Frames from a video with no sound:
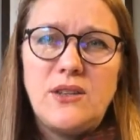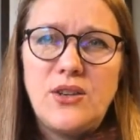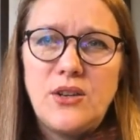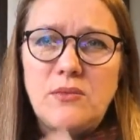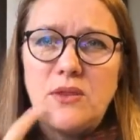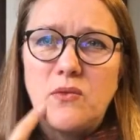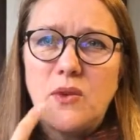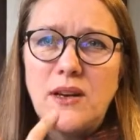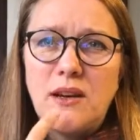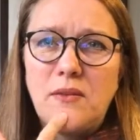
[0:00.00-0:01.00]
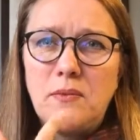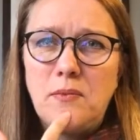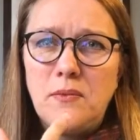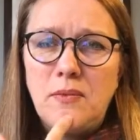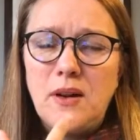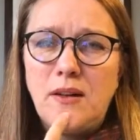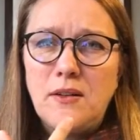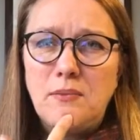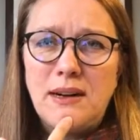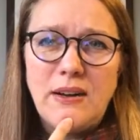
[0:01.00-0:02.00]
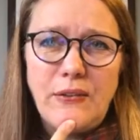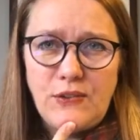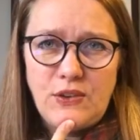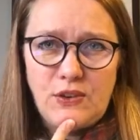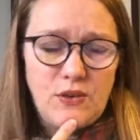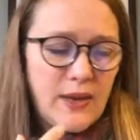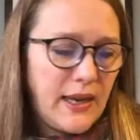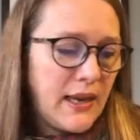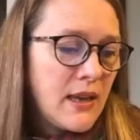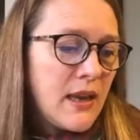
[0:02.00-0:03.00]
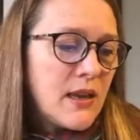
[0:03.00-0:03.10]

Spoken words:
terms of what our mouths are doing.